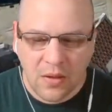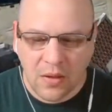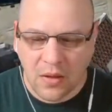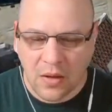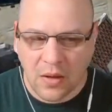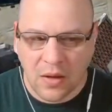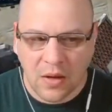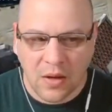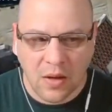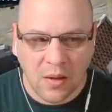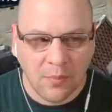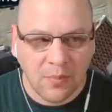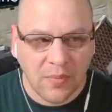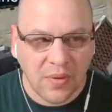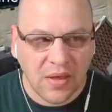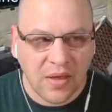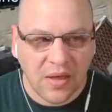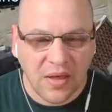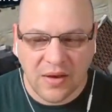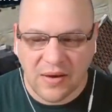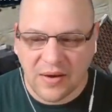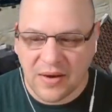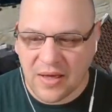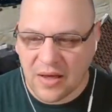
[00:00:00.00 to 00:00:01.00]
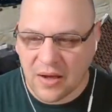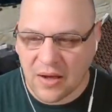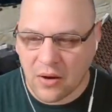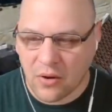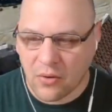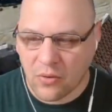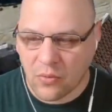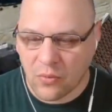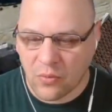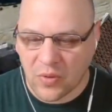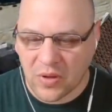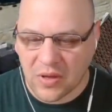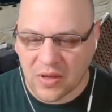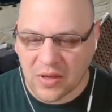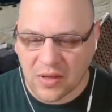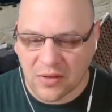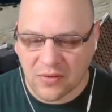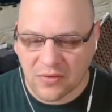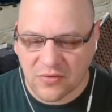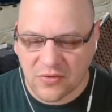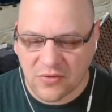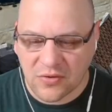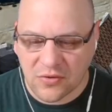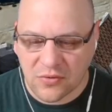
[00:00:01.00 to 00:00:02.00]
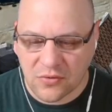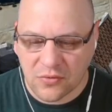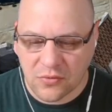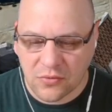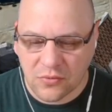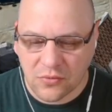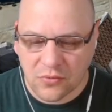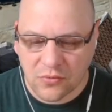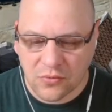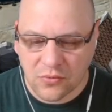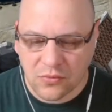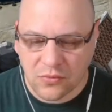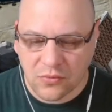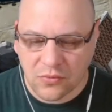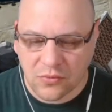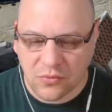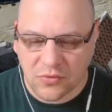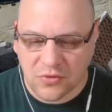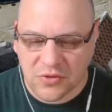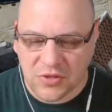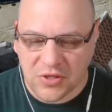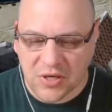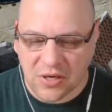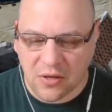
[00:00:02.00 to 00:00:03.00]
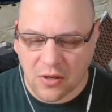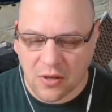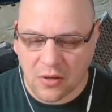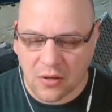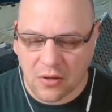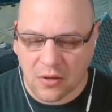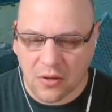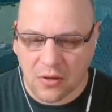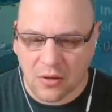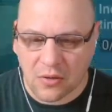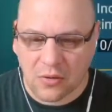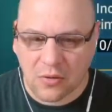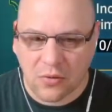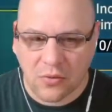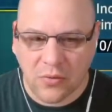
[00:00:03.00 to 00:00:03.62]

And now we get to check our